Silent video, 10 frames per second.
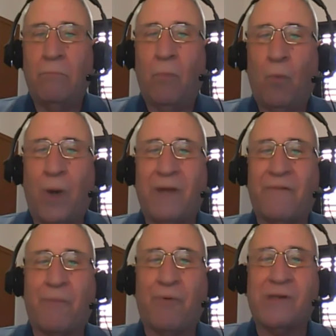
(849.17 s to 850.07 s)
one of
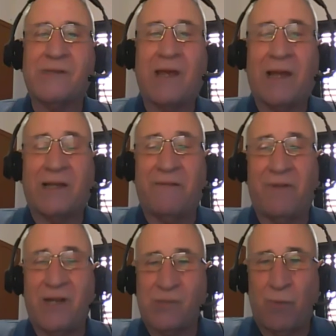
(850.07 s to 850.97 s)
the pre-sale
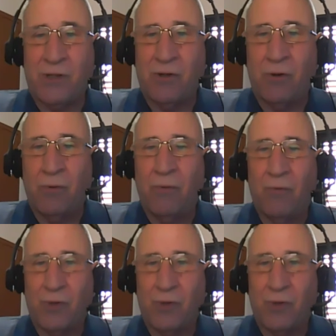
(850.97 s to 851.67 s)
activities we do,